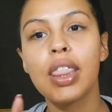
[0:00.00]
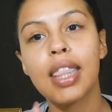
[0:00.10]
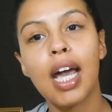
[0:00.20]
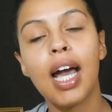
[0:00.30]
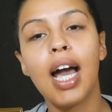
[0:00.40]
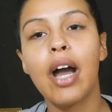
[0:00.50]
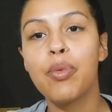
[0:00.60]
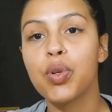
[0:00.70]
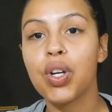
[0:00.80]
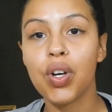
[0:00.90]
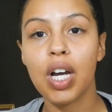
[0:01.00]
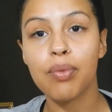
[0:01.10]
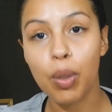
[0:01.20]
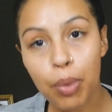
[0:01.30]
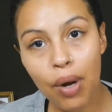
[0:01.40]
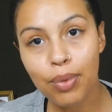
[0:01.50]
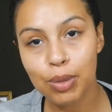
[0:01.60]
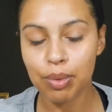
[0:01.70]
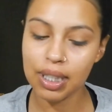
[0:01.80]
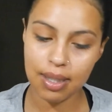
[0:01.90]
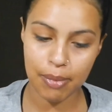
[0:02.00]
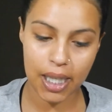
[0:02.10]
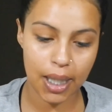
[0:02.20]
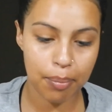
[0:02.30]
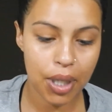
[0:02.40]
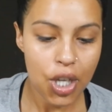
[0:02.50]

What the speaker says: that I will not have no problems with this makeup.